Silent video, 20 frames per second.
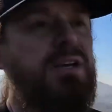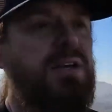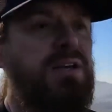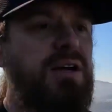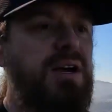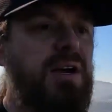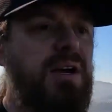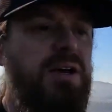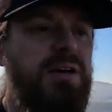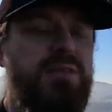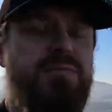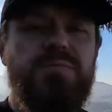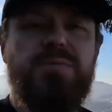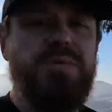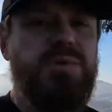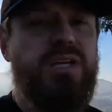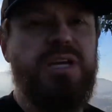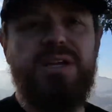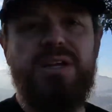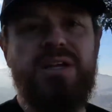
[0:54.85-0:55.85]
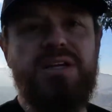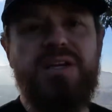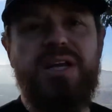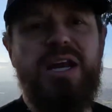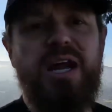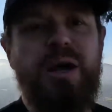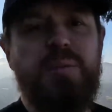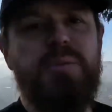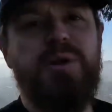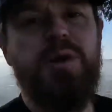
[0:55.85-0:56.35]
Again, it can
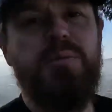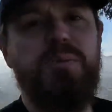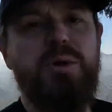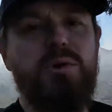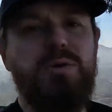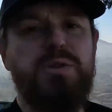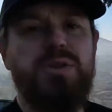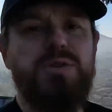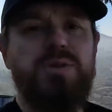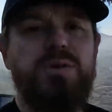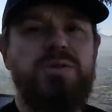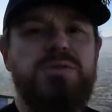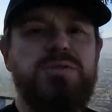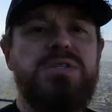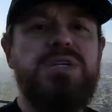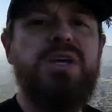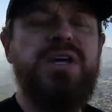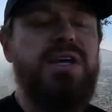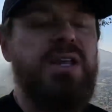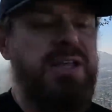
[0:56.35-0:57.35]
happen on both of those.